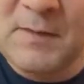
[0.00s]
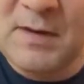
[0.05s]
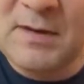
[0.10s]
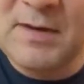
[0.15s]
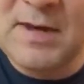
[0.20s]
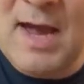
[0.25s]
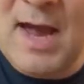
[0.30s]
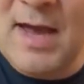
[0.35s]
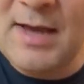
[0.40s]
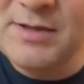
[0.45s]

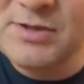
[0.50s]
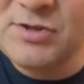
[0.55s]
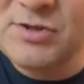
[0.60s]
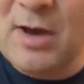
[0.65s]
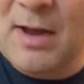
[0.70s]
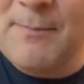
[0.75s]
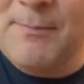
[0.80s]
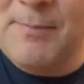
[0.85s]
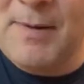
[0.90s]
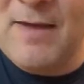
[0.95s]
Yeah, so
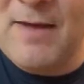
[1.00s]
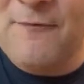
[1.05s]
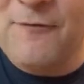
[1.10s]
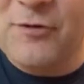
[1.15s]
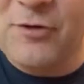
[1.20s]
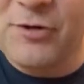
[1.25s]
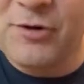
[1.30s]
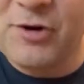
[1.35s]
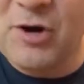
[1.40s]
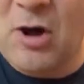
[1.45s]
I play
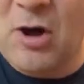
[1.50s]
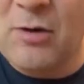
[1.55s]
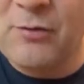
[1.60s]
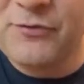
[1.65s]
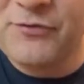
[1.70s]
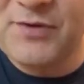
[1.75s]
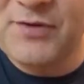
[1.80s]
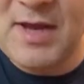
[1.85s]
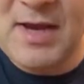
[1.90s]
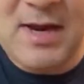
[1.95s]
4
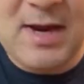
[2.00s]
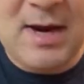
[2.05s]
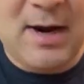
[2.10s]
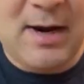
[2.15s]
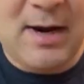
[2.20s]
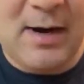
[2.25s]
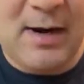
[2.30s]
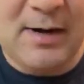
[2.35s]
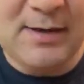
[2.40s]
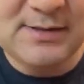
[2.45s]
notes
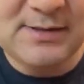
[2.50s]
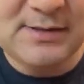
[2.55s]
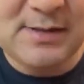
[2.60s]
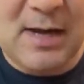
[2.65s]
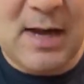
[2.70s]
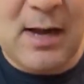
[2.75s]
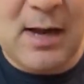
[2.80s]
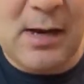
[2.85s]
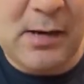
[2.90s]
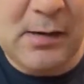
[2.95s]
here, it's
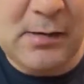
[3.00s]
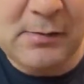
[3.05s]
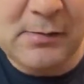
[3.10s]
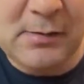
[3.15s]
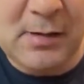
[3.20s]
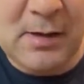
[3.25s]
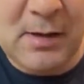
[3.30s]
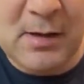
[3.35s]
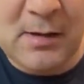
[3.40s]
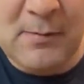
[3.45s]
La,
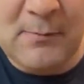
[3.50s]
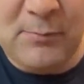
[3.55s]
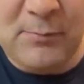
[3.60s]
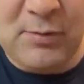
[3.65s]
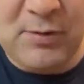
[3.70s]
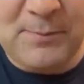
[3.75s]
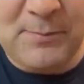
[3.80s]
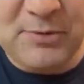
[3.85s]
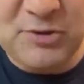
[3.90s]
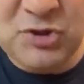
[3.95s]

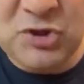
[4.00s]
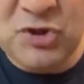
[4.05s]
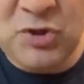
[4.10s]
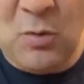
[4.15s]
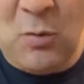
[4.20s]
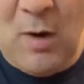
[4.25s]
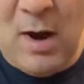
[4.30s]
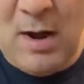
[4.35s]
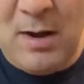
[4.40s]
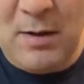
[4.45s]
or
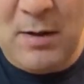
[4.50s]
position 1,